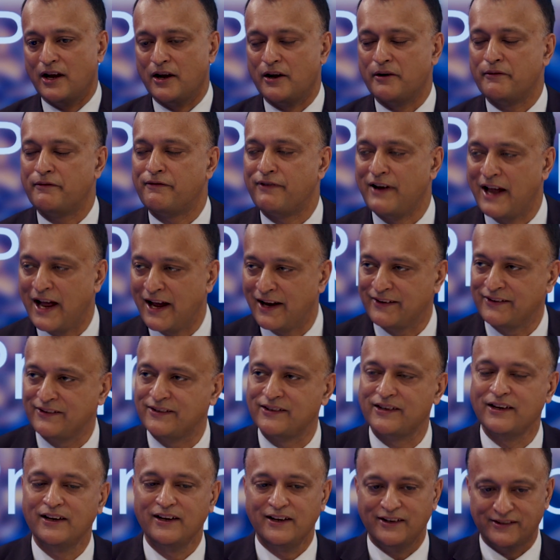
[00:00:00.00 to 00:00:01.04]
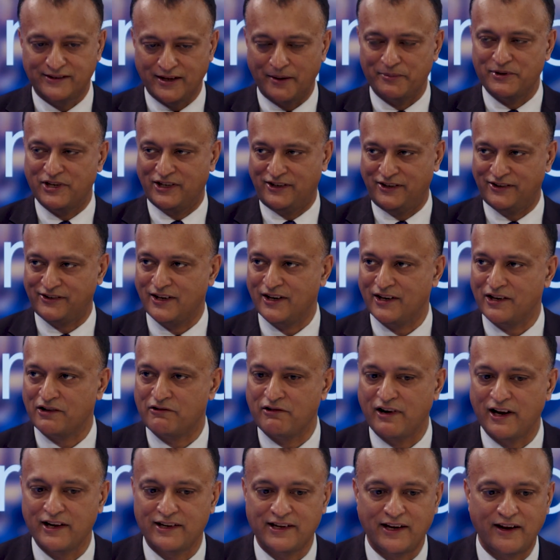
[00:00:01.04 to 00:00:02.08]
flats subject to certain
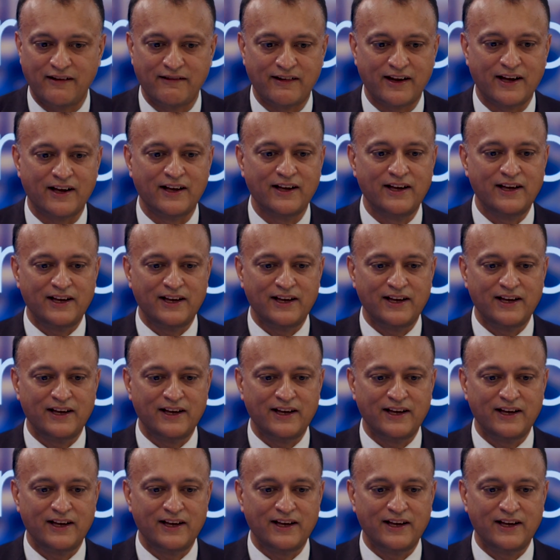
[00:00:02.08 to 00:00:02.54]
criteria.